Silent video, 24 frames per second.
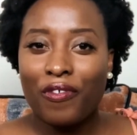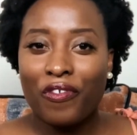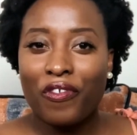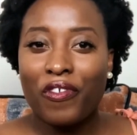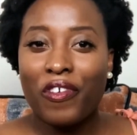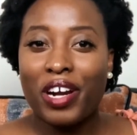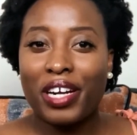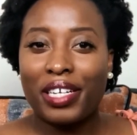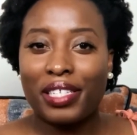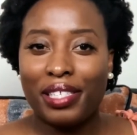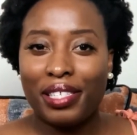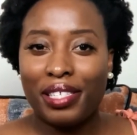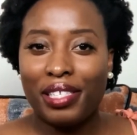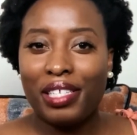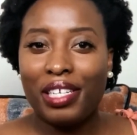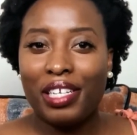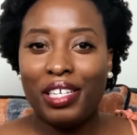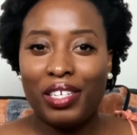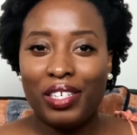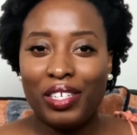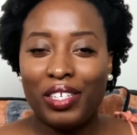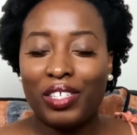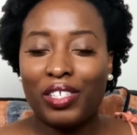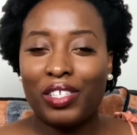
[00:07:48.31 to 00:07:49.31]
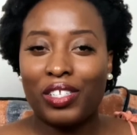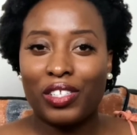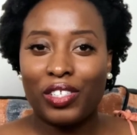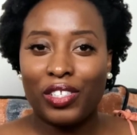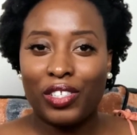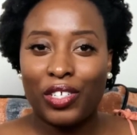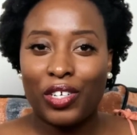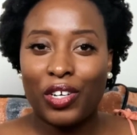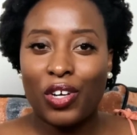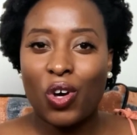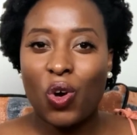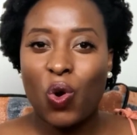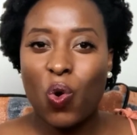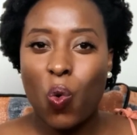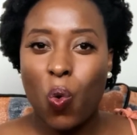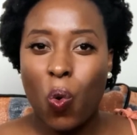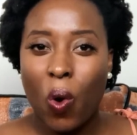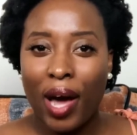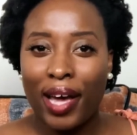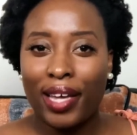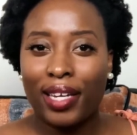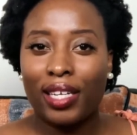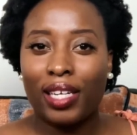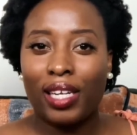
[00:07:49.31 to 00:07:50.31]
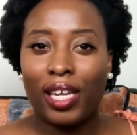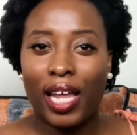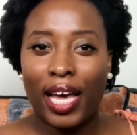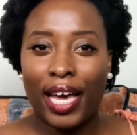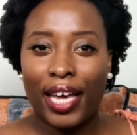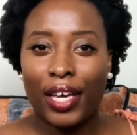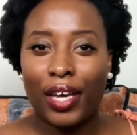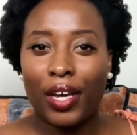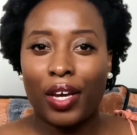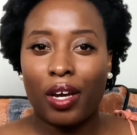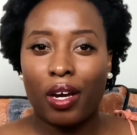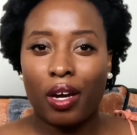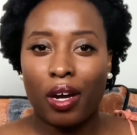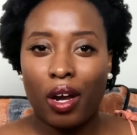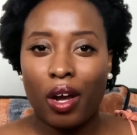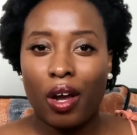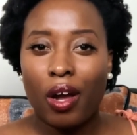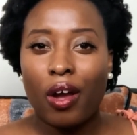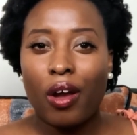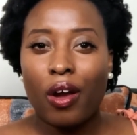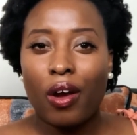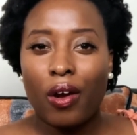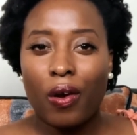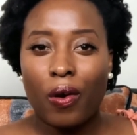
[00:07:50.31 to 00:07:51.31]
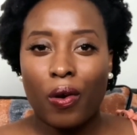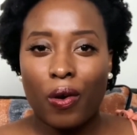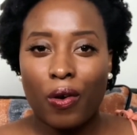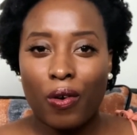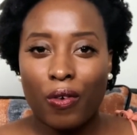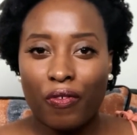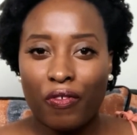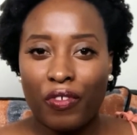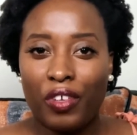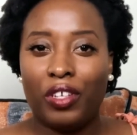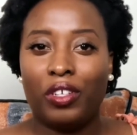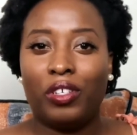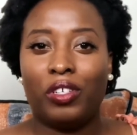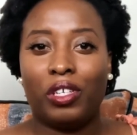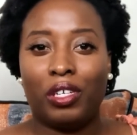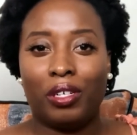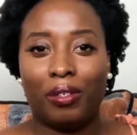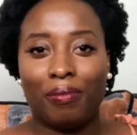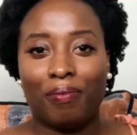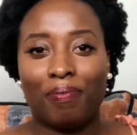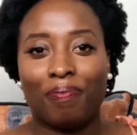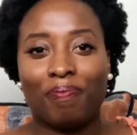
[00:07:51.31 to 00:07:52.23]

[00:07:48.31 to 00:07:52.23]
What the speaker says: Francine doesn't look quite like her vision.